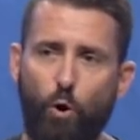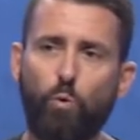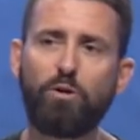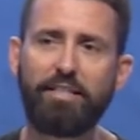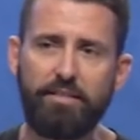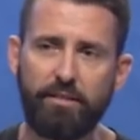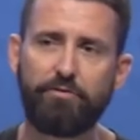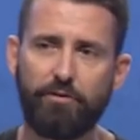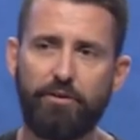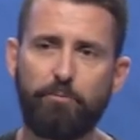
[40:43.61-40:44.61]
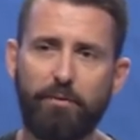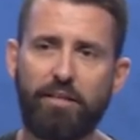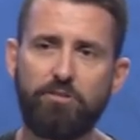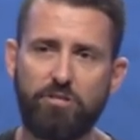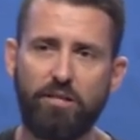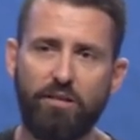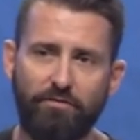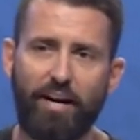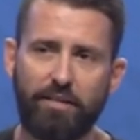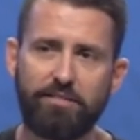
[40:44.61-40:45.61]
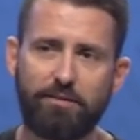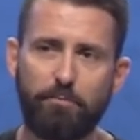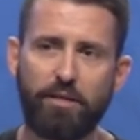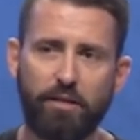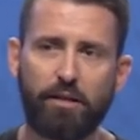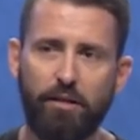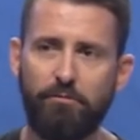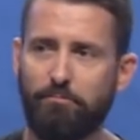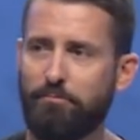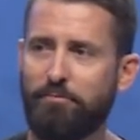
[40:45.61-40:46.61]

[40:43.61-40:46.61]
totally different because she had invited somebody to come.